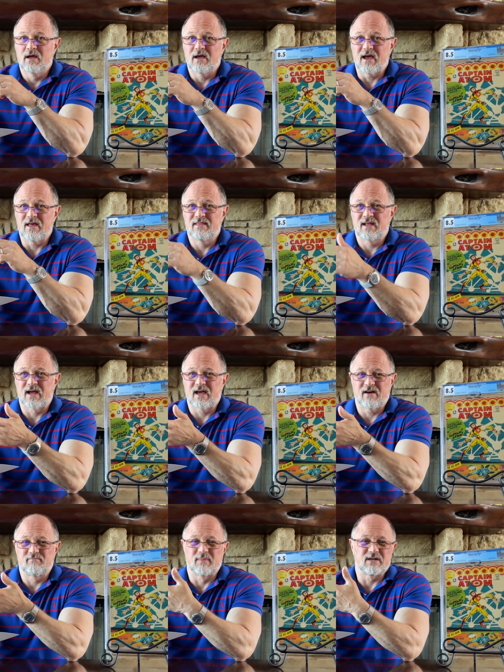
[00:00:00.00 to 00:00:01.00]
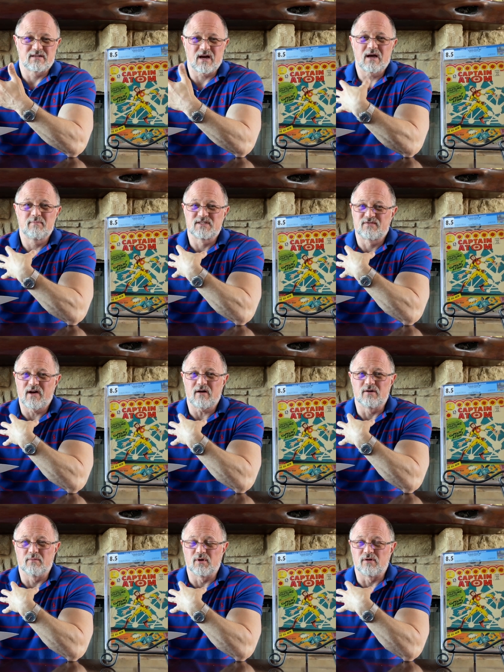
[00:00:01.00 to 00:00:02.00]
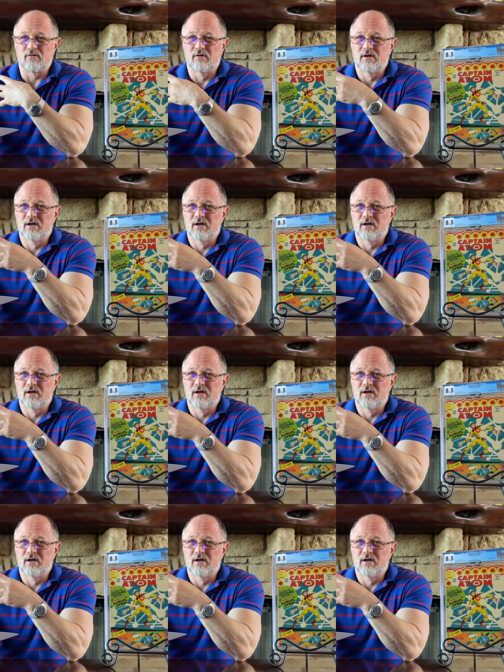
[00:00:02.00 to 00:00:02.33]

And then I have my time is valuable.